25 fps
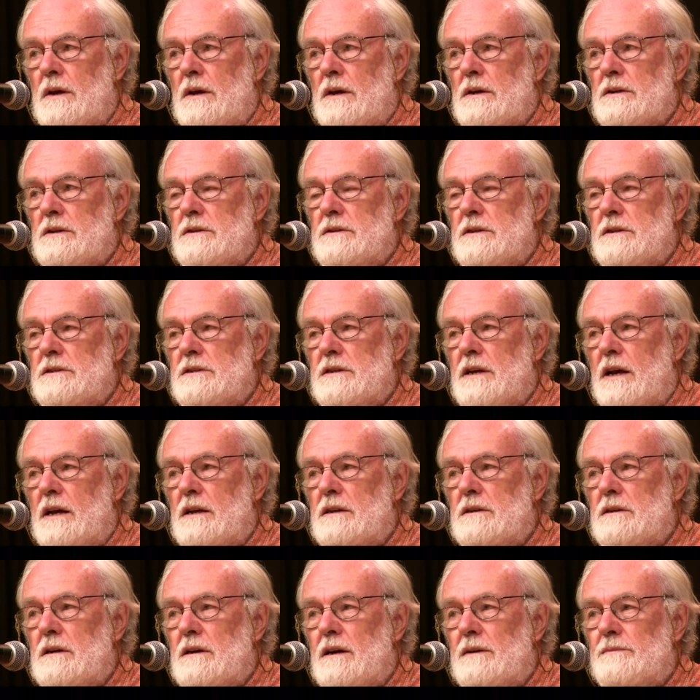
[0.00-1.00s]
And to this
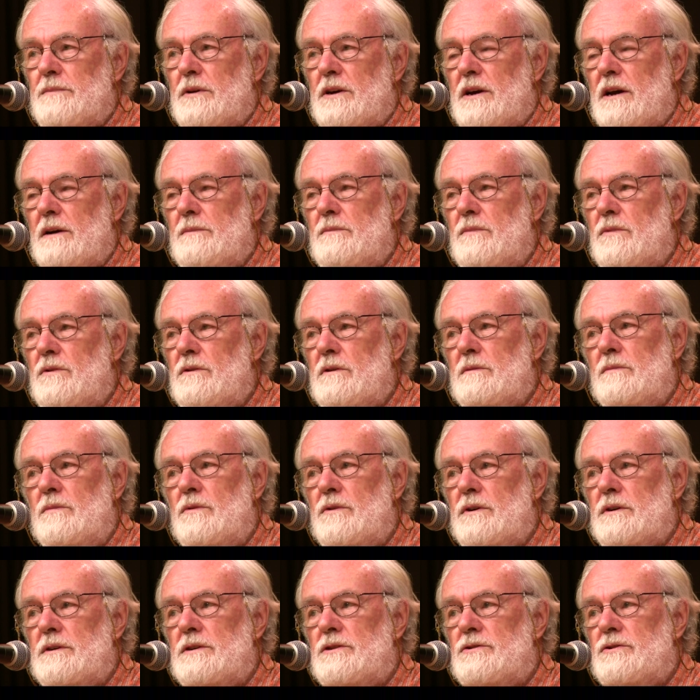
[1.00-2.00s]
end, I've become more and
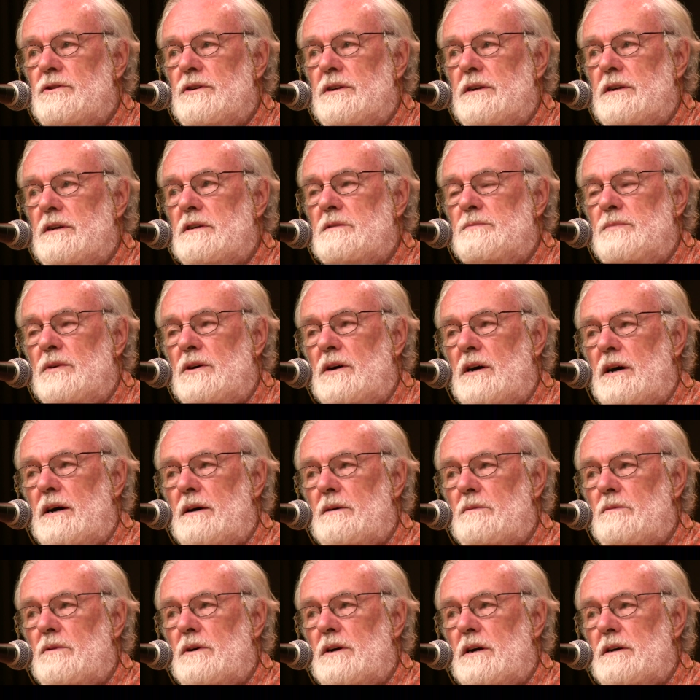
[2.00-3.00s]
more intrigued
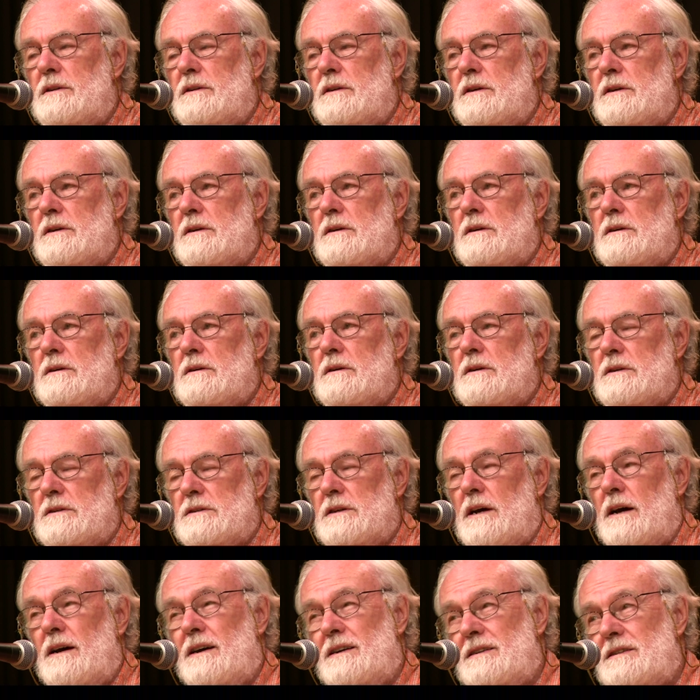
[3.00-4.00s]
by what I think, as
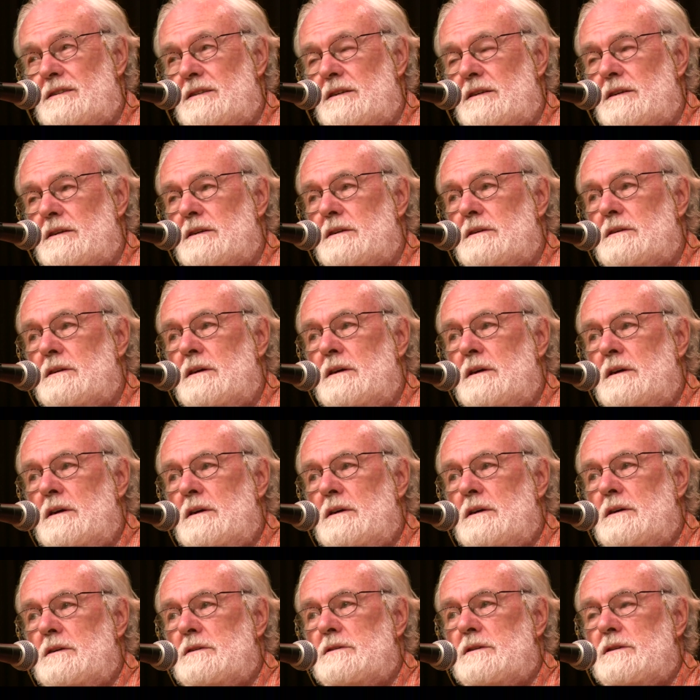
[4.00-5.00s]
I see it,
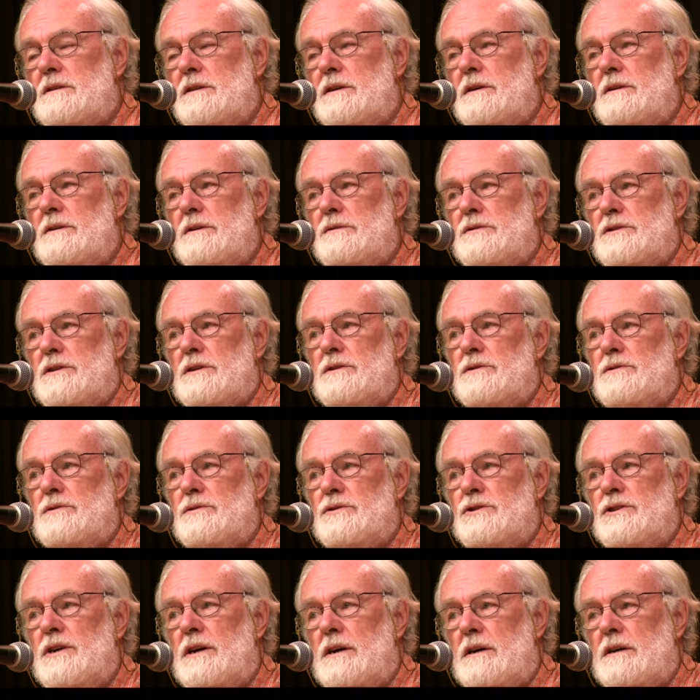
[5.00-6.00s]
is the theory of social
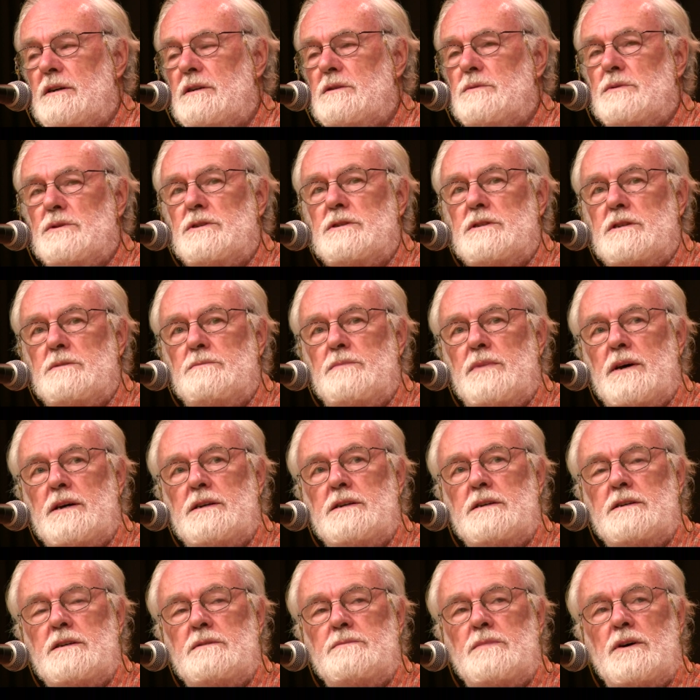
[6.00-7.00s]
change, which is
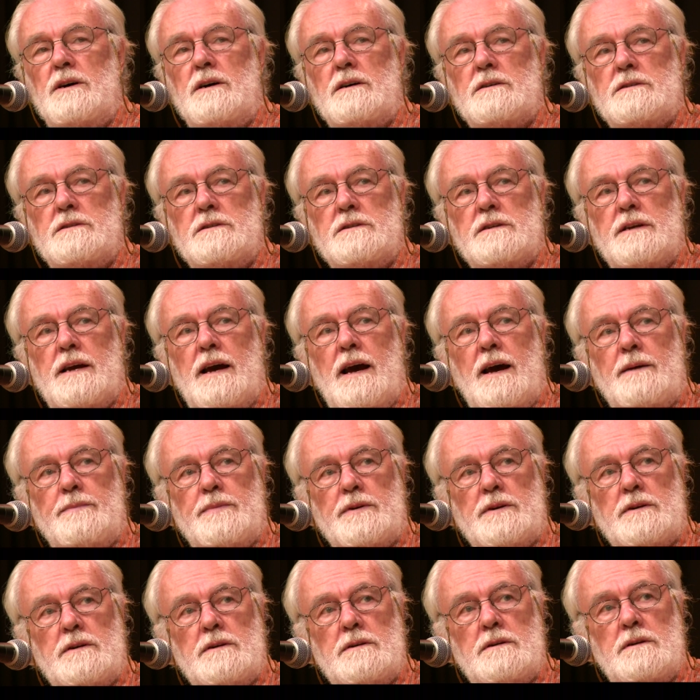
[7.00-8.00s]
embedded in Marx's
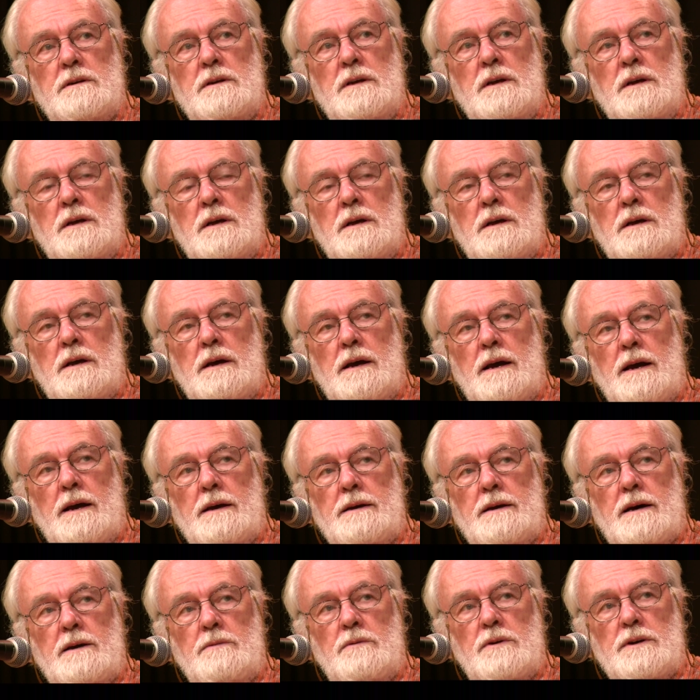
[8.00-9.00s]
Capital.
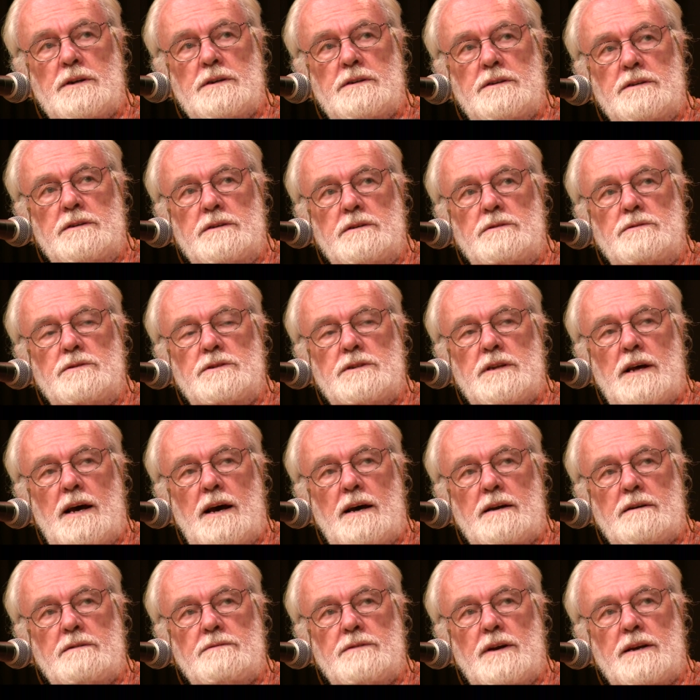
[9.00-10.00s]
And I wanted to use
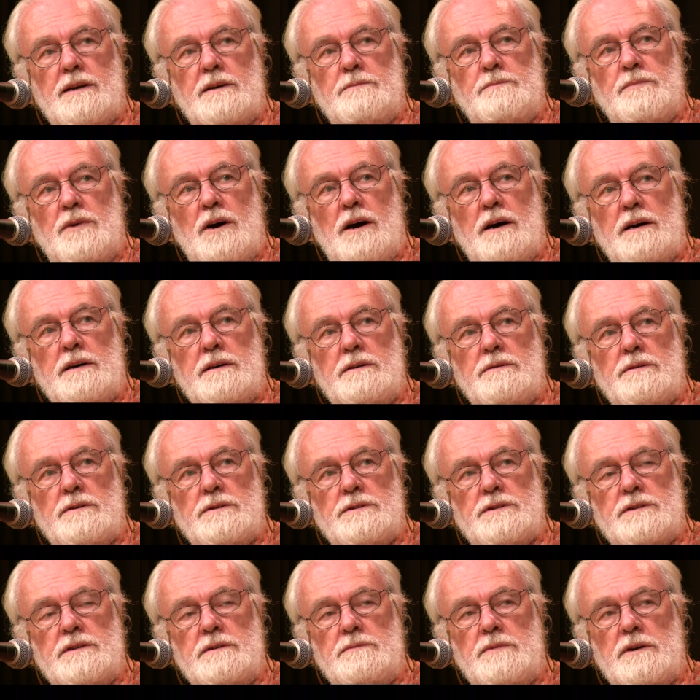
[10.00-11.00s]
that and run it by you
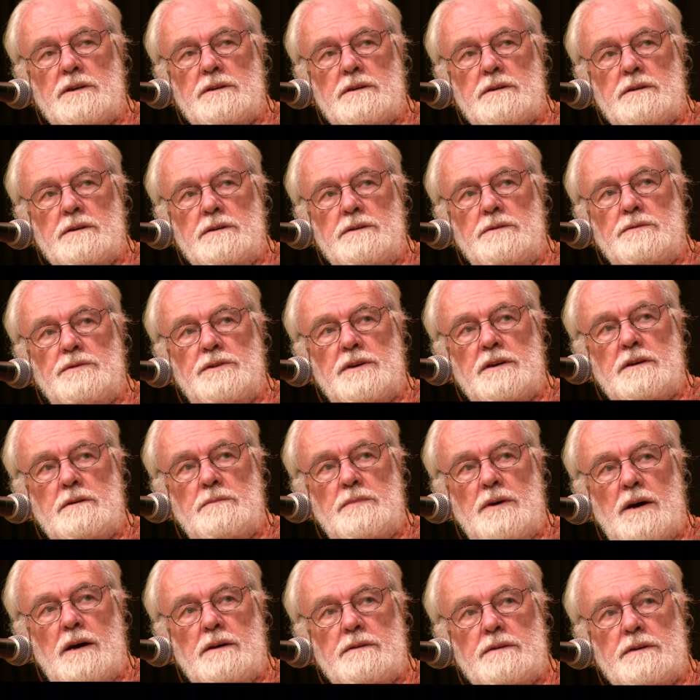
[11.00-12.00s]
and see what you think
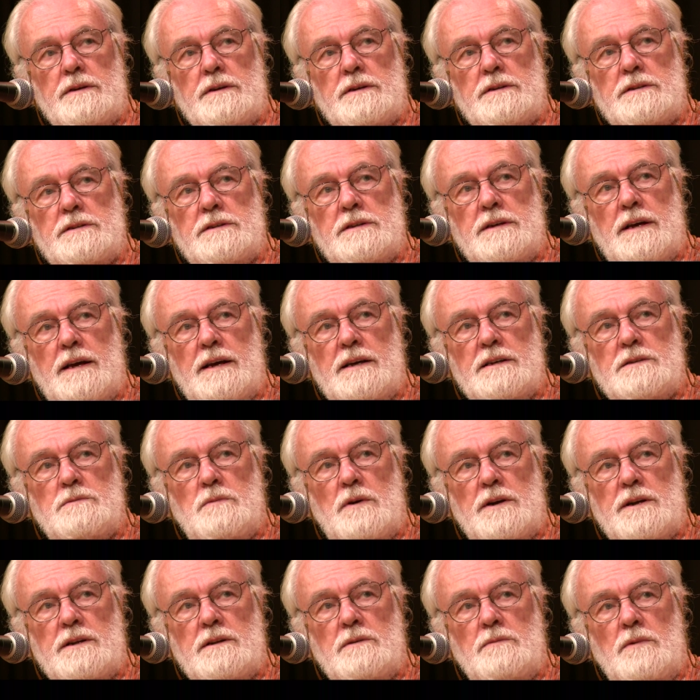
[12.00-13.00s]
about this as
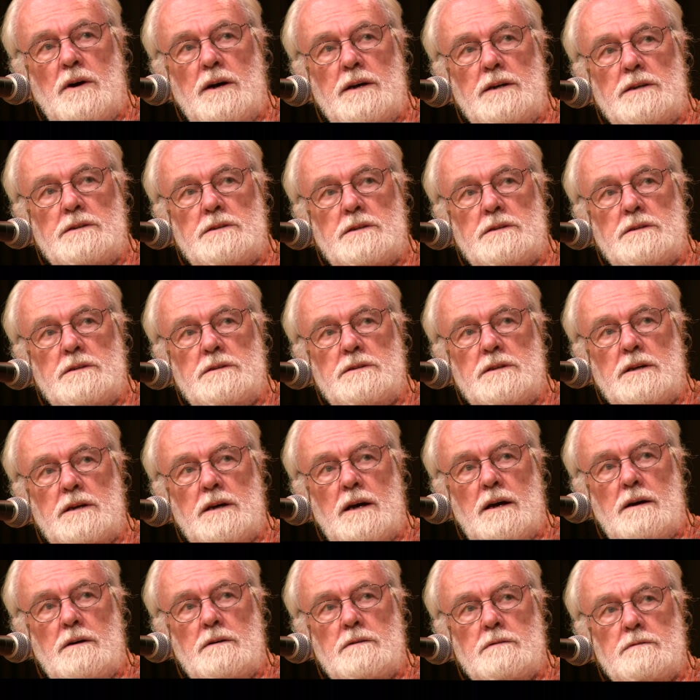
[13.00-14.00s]
one of the ways to
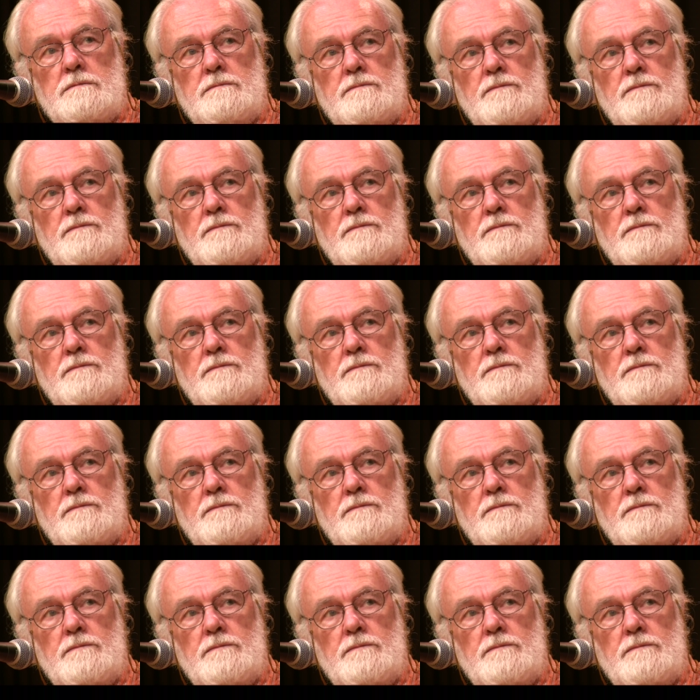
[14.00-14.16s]
go.